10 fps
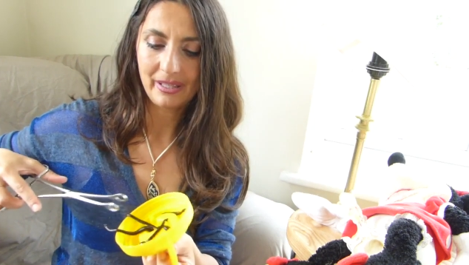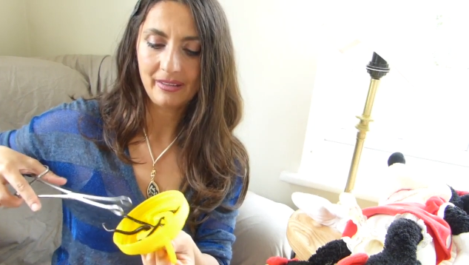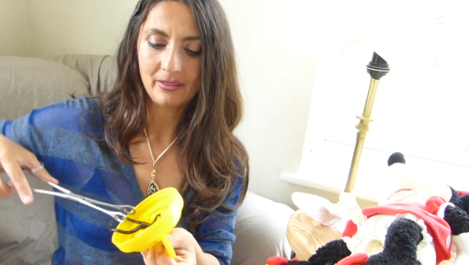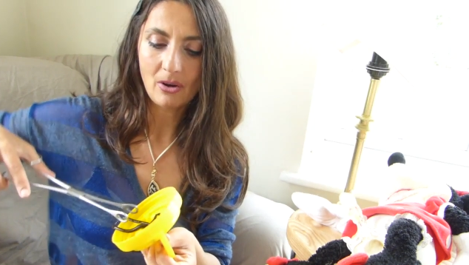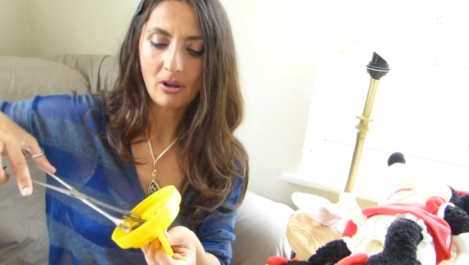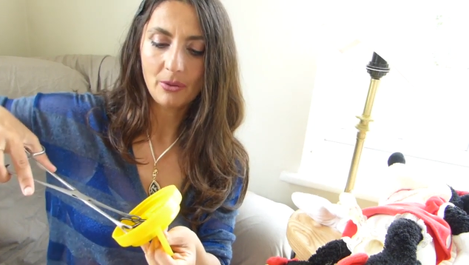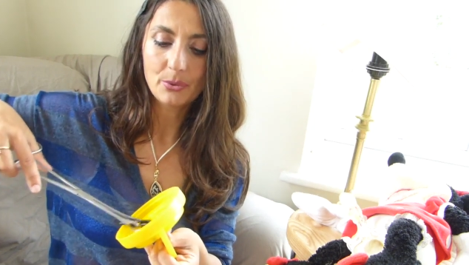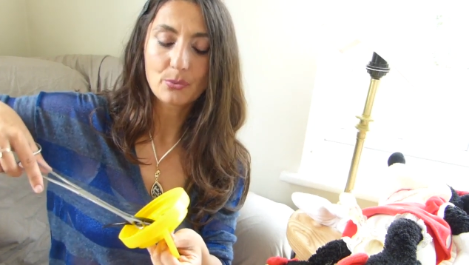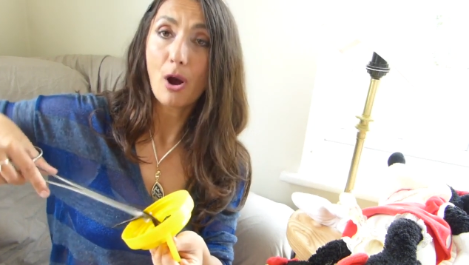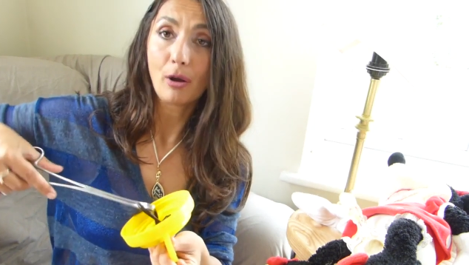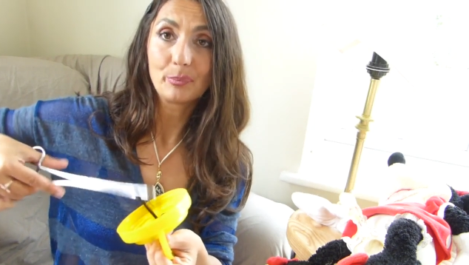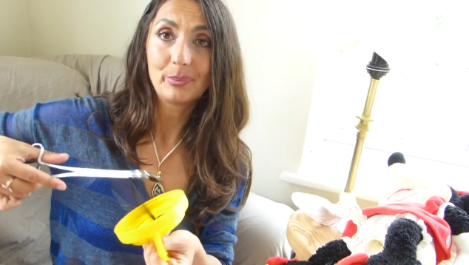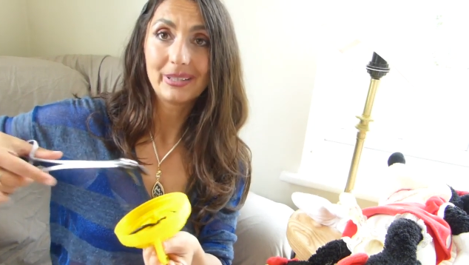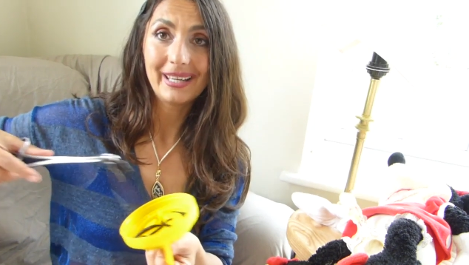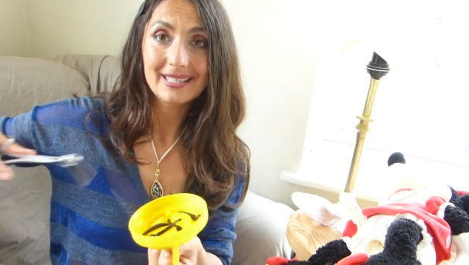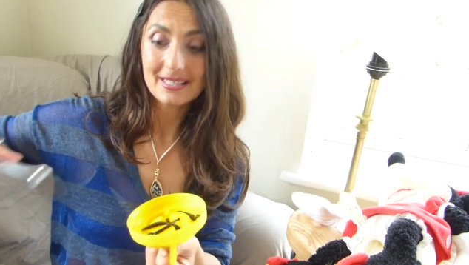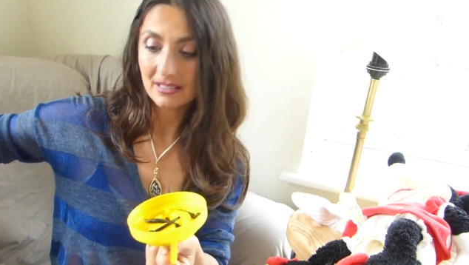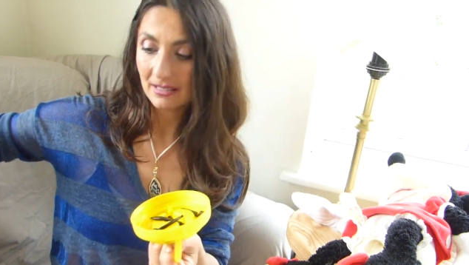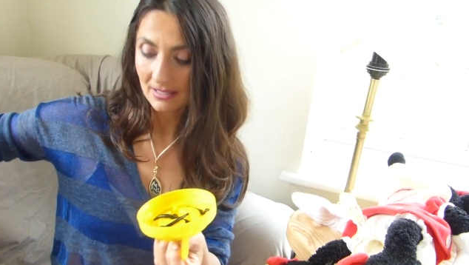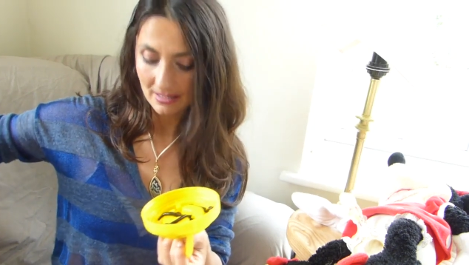in all the wrong
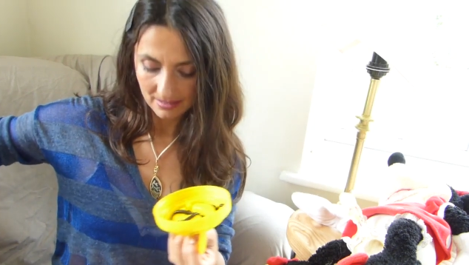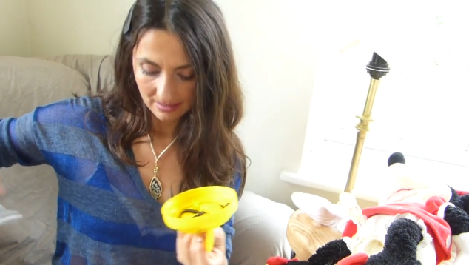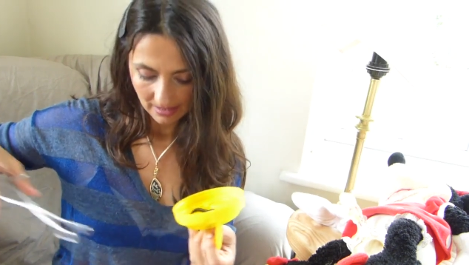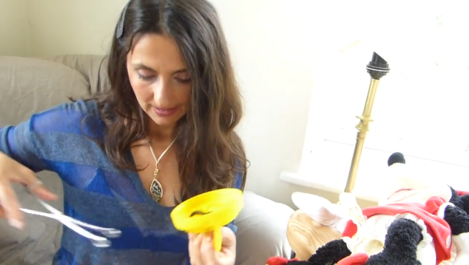places